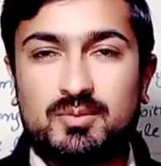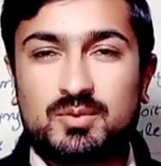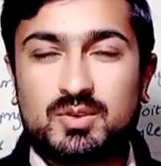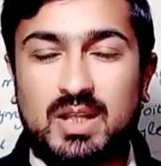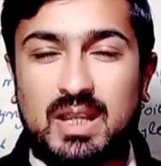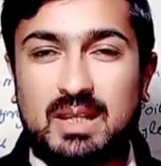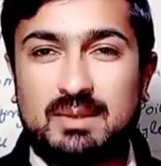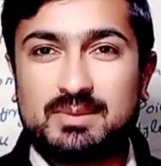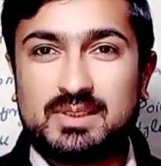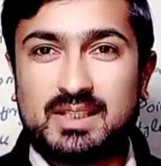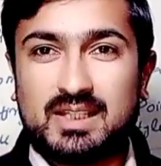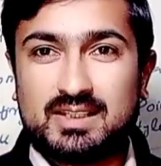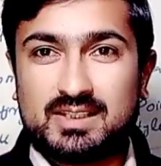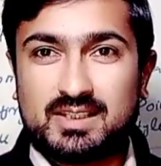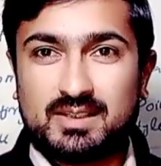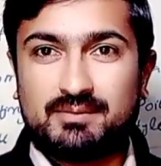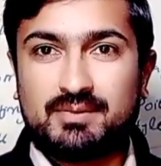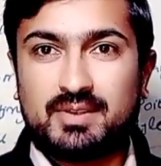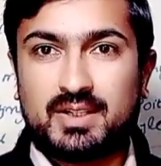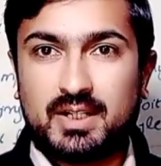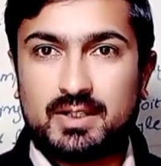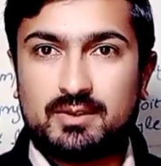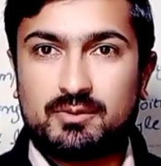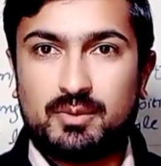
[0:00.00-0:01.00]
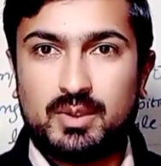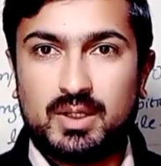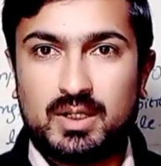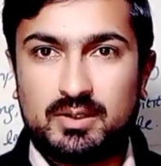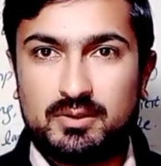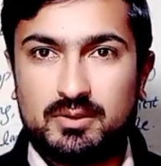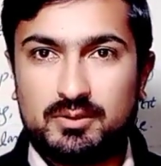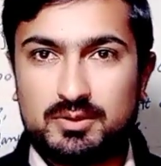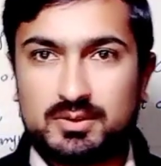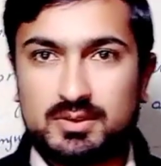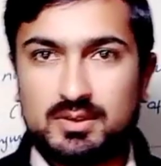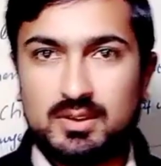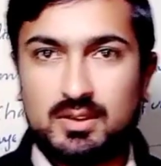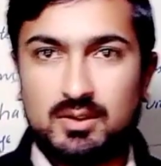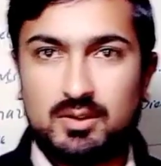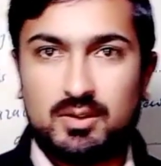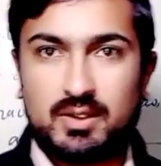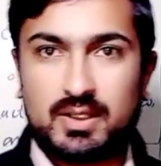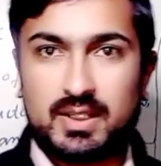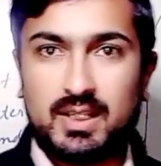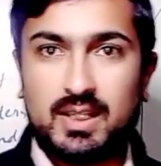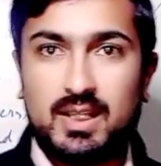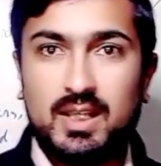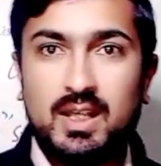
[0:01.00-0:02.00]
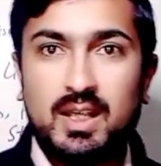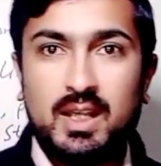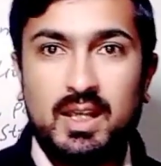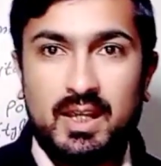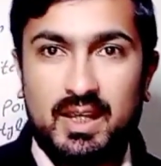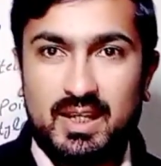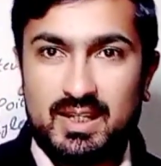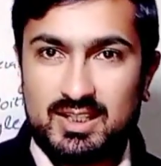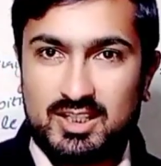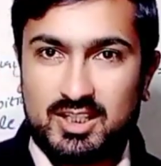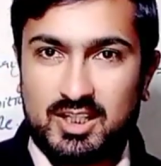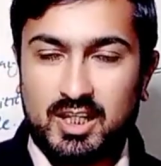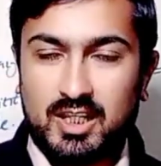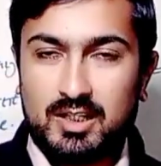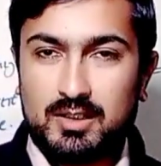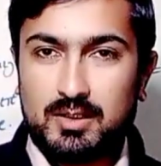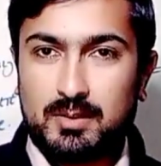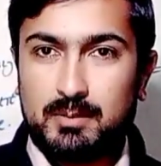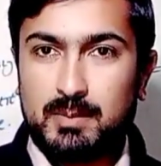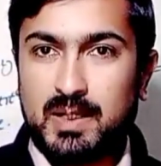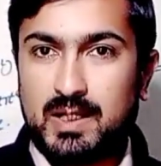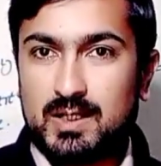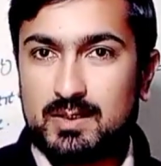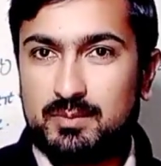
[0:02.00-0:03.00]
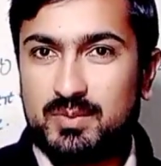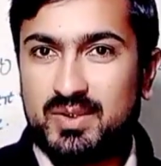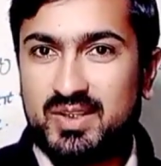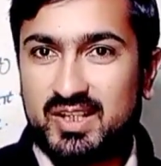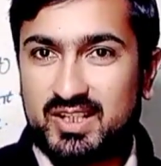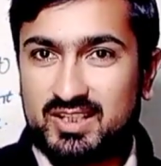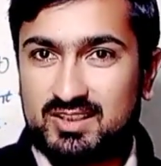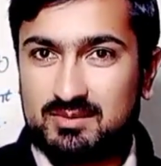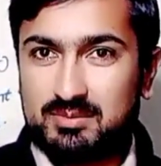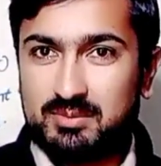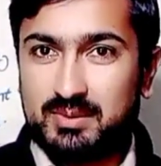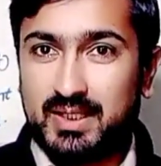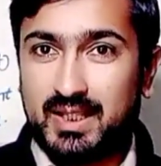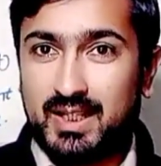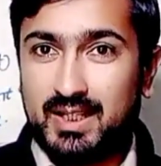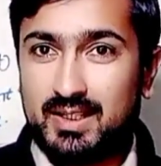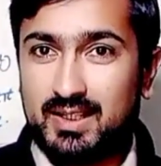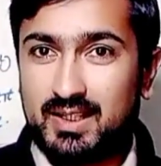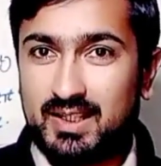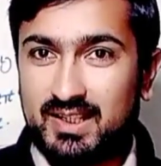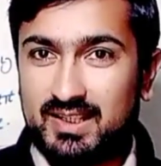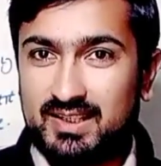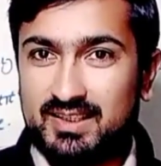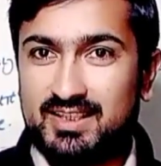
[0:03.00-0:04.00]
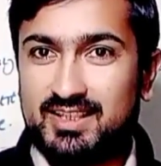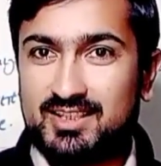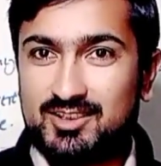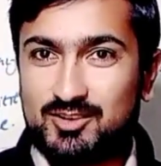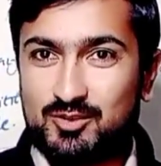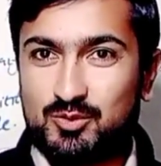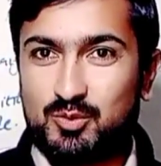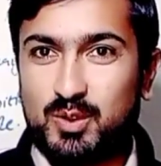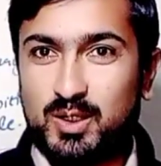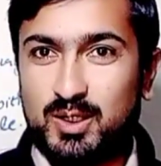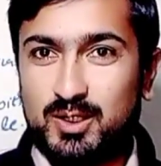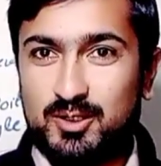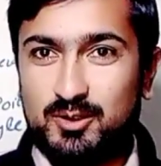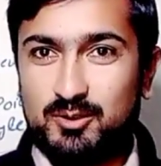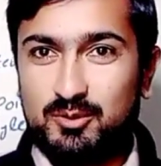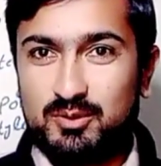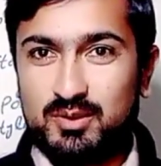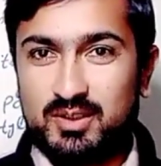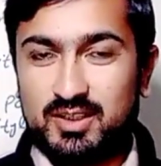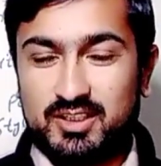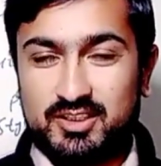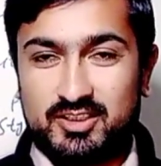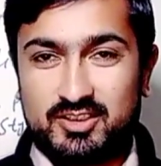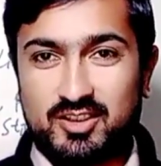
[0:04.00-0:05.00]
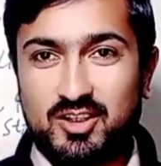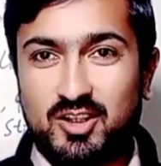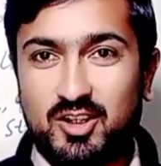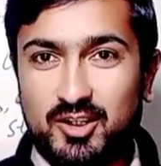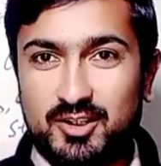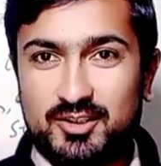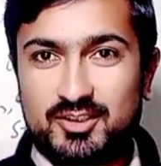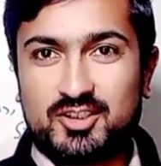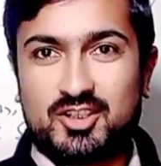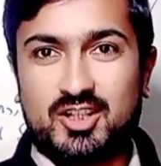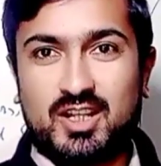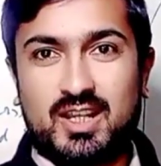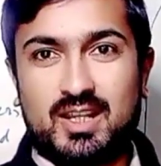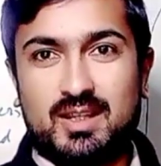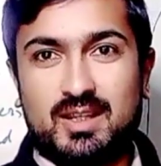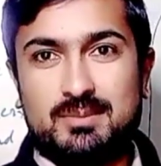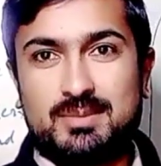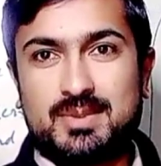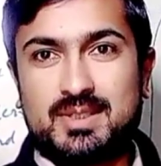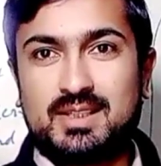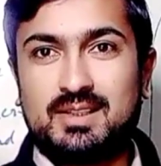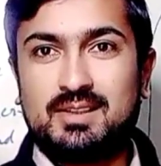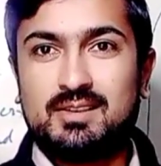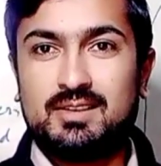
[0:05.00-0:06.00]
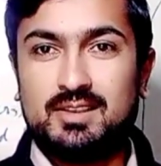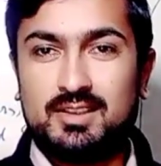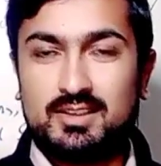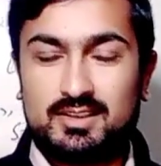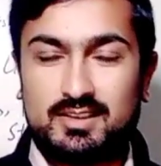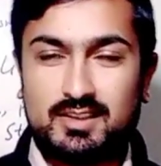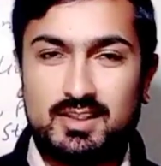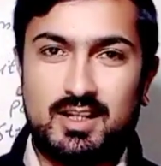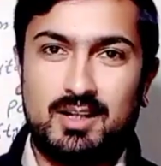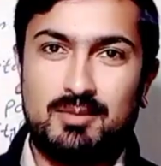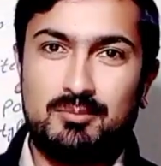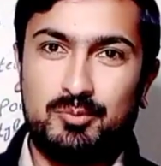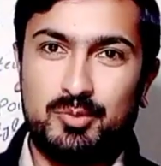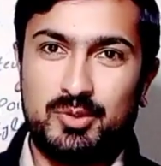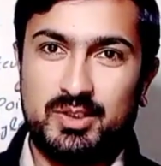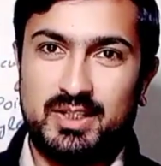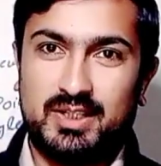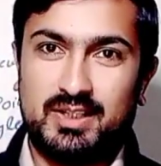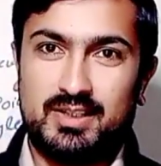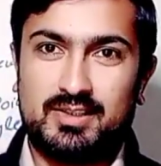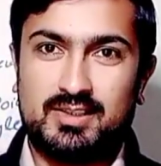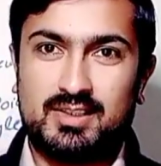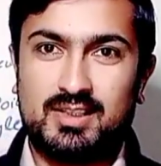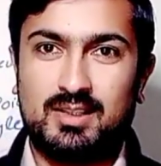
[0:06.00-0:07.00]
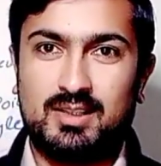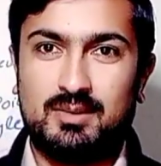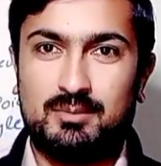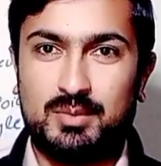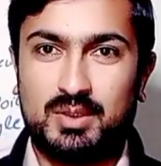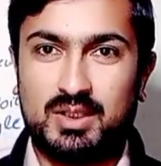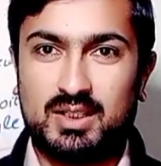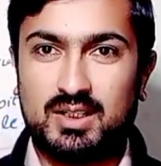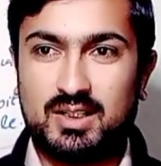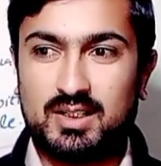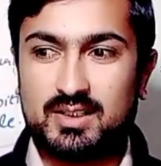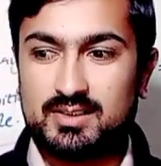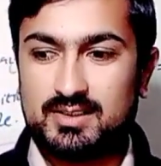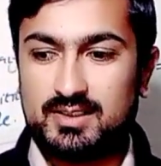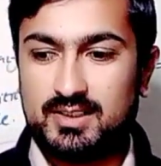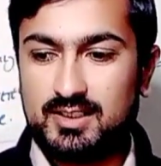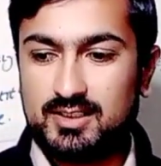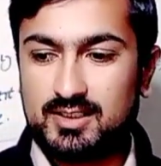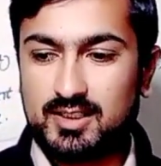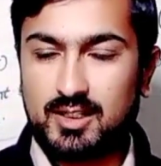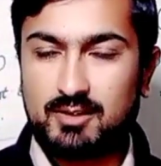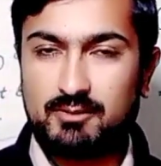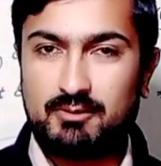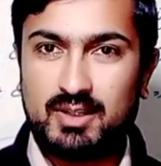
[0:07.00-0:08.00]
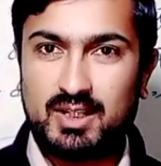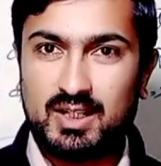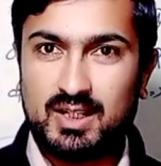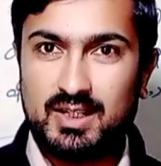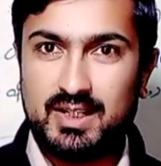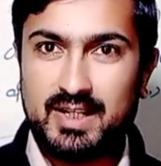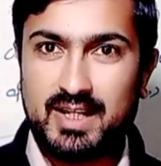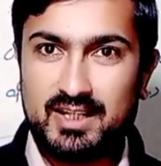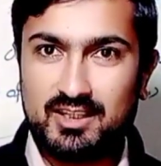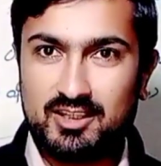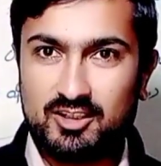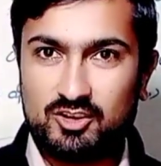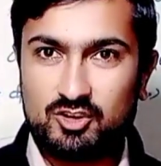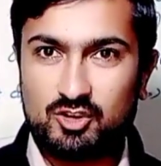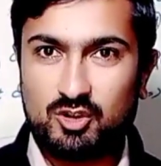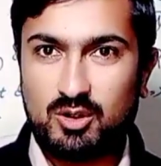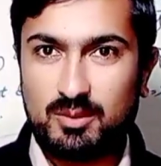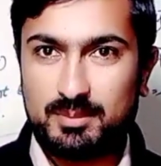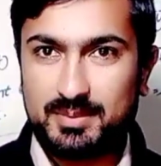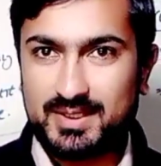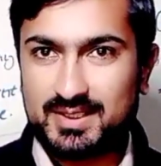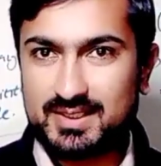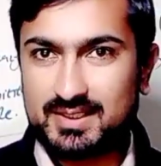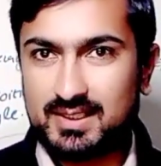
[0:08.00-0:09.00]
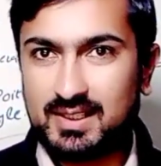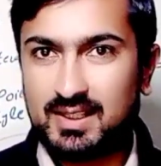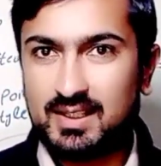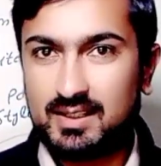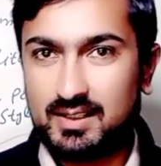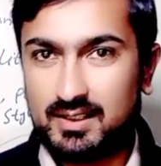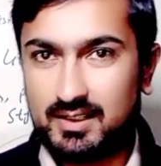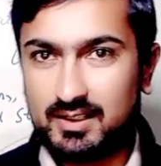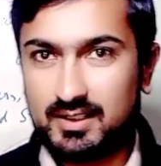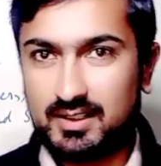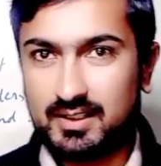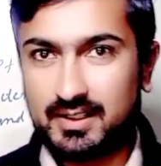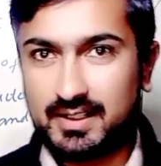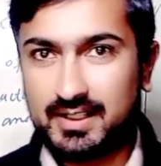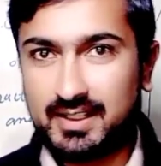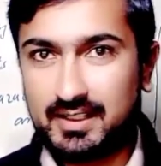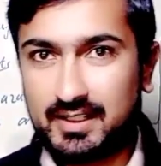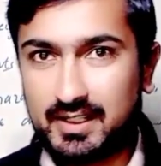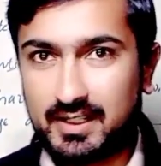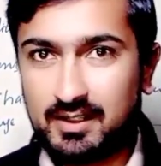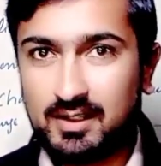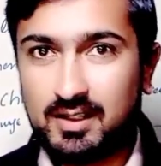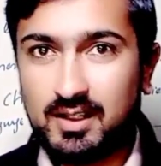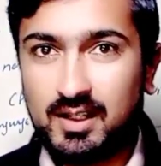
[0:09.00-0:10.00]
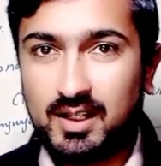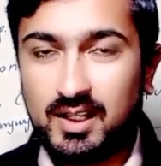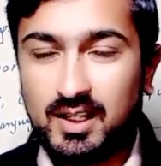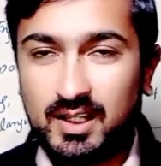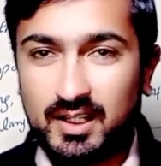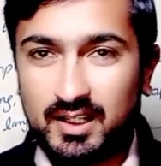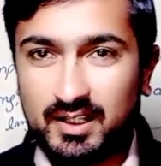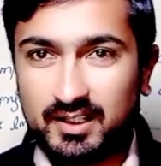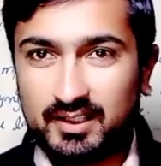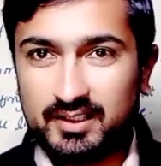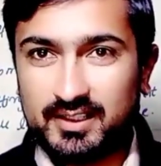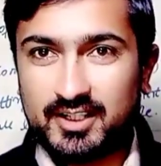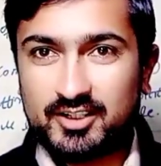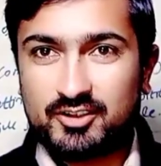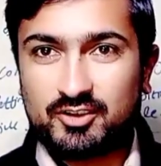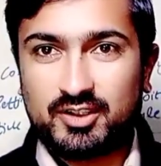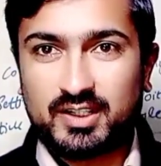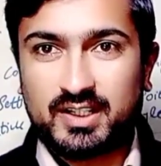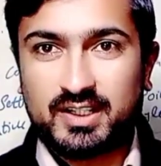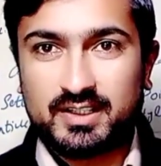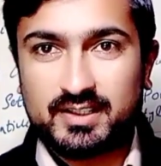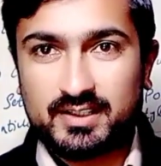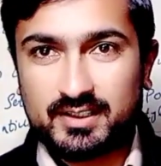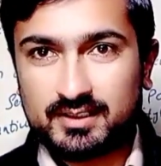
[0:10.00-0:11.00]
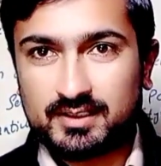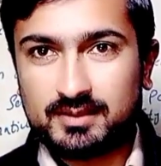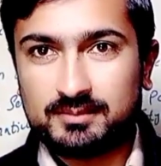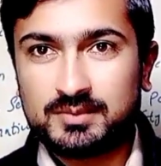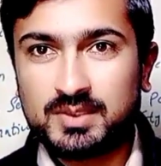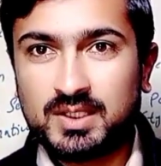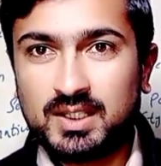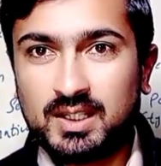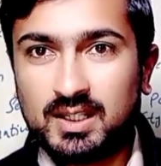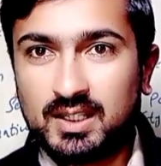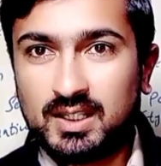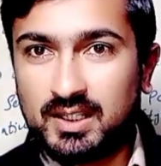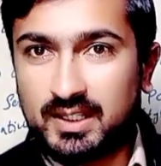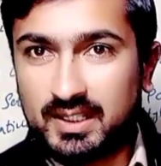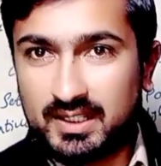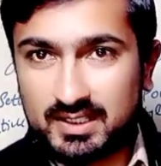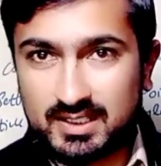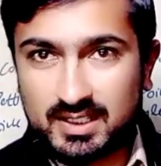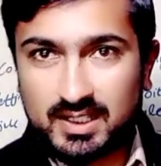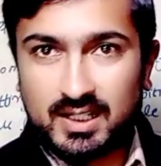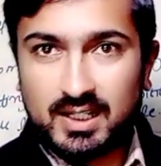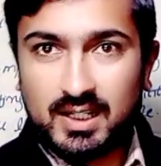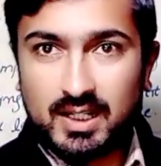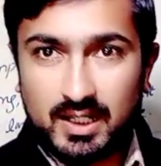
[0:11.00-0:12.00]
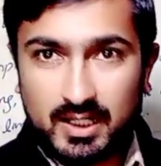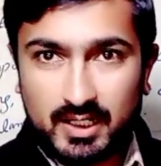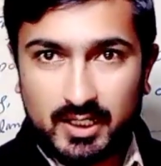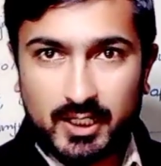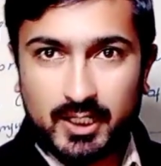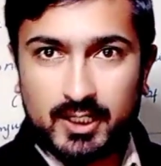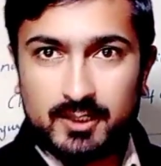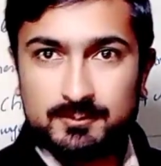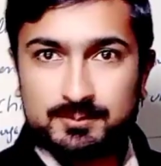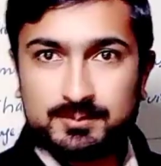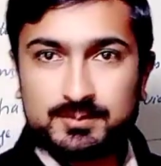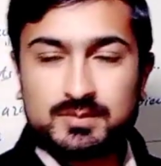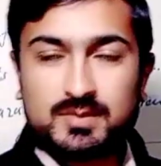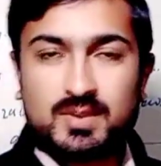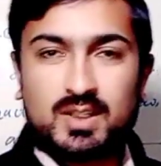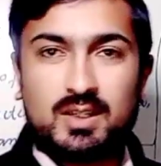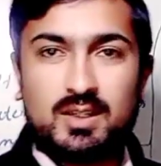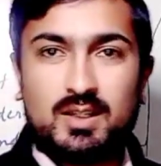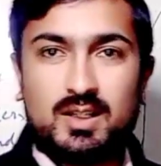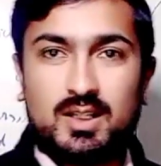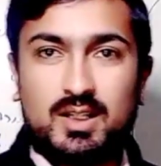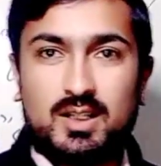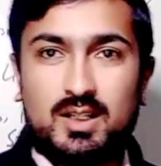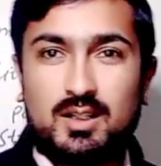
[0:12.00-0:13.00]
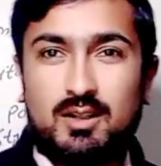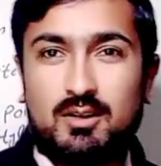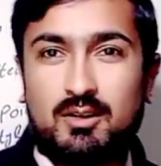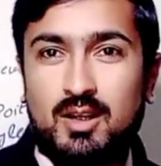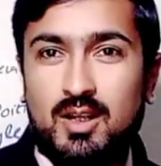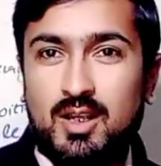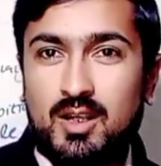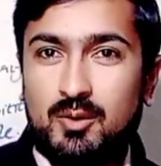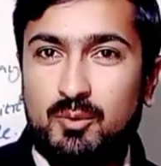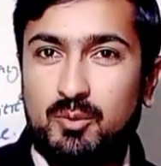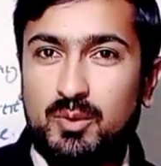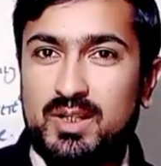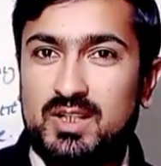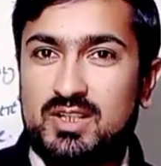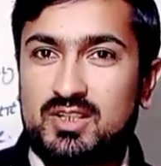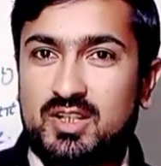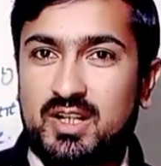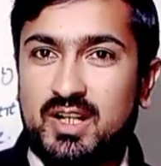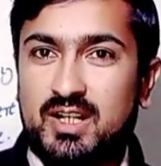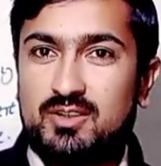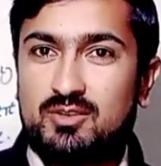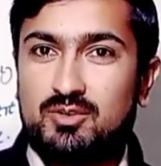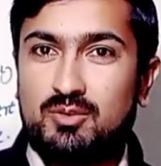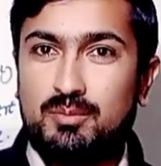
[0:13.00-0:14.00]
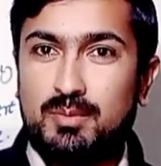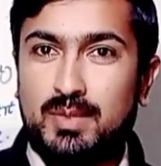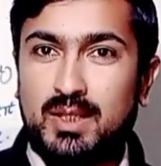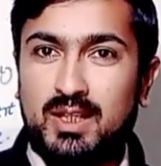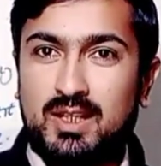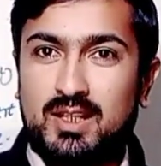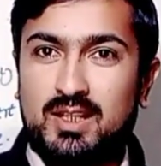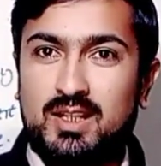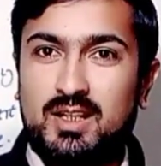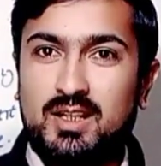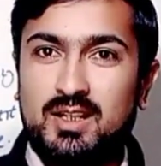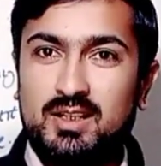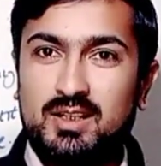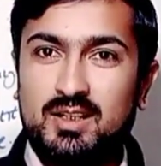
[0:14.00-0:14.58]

types in separate videos. Okay, it cannot be explained in this video, these all types, these components, because these are very lengthy topics in a literary criticism. Inshallah, I will try to make